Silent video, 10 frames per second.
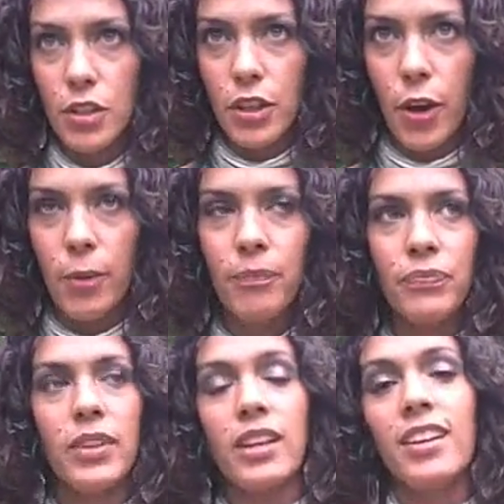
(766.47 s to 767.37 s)
So
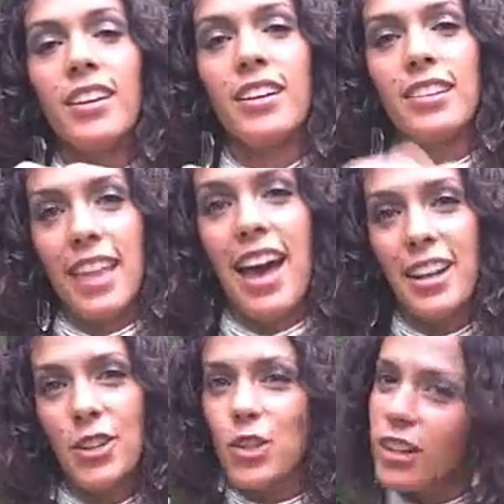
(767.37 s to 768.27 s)

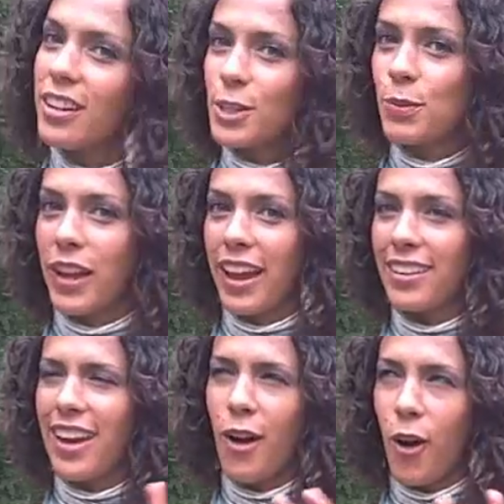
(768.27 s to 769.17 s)
that should
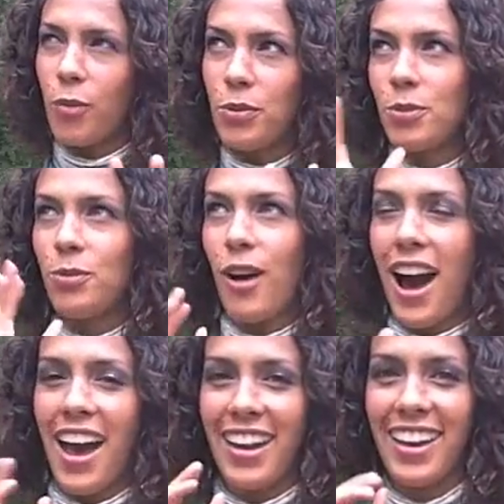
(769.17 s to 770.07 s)
explain, I hope,
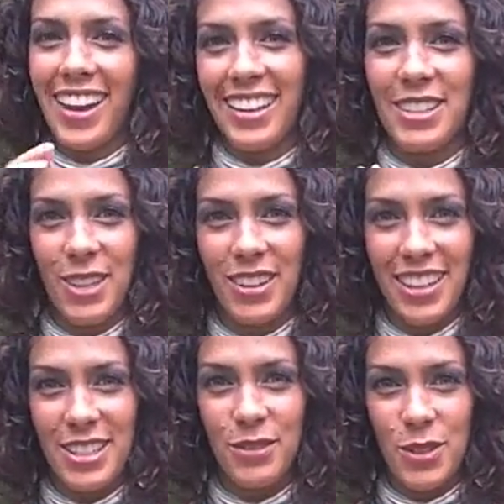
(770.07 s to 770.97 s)
why aliens are
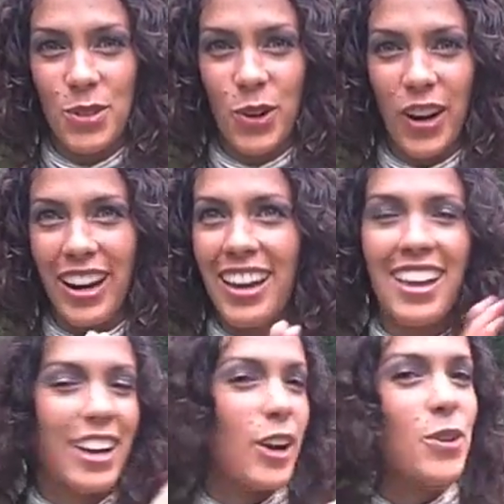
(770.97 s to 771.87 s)
the end of the story.
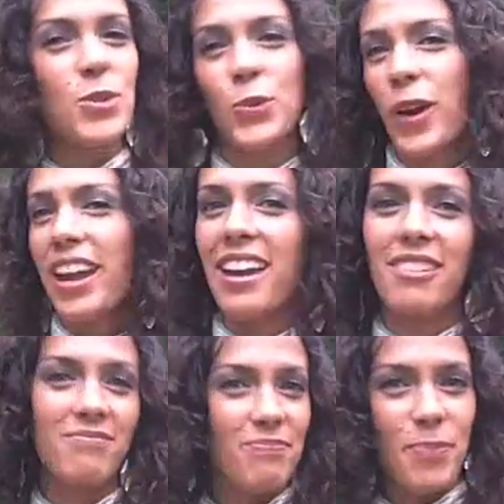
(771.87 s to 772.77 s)
It goes
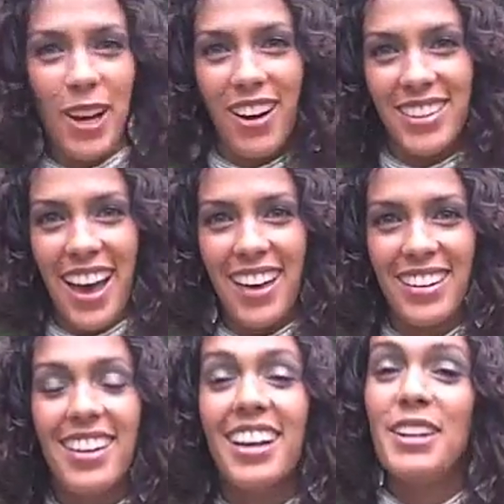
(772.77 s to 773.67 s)
way beyond that.
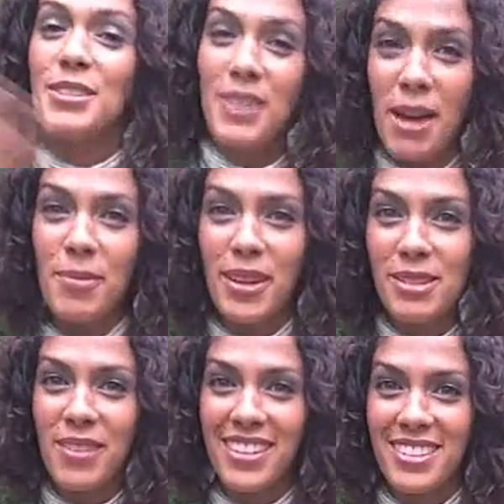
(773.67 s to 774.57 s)
And so that
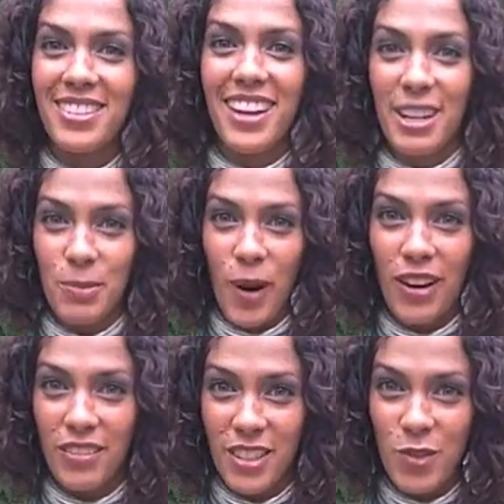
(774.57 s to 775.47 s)
brings me into the next
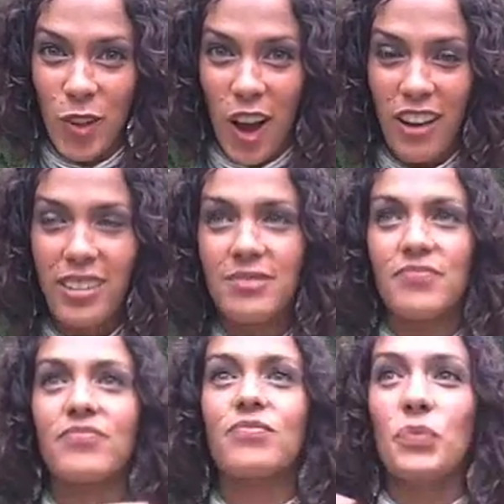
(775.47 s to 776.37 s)
part of this vlog,
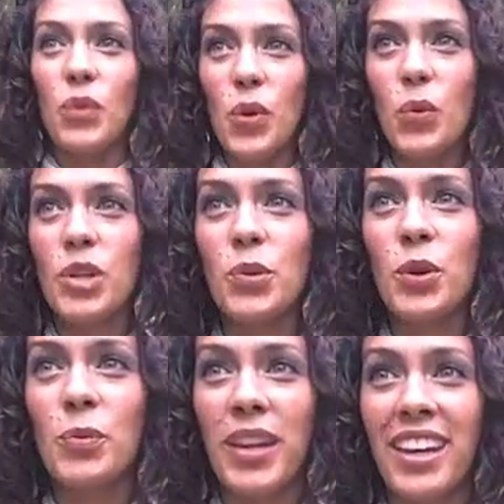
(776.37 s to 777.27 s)
which
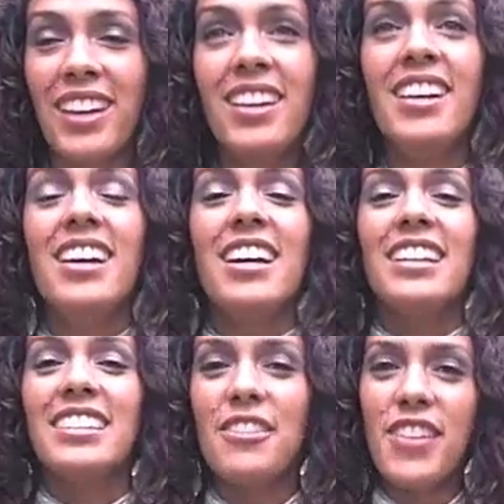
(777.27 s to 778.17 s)
will be
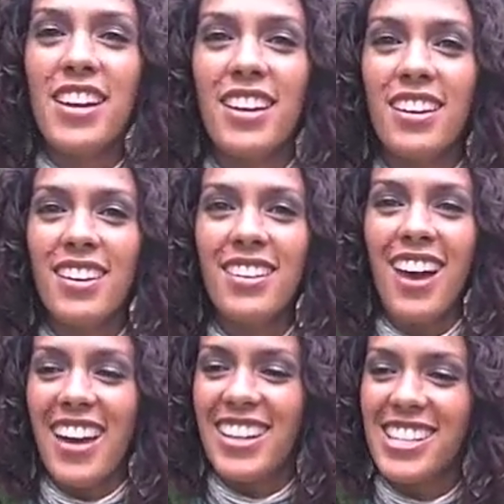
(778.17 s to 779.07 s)
living
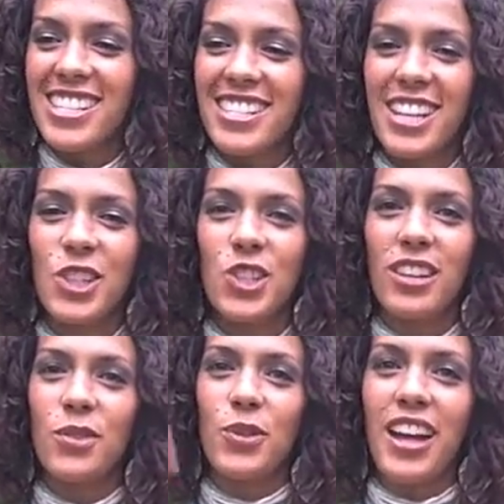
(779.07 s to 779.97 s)
an ascension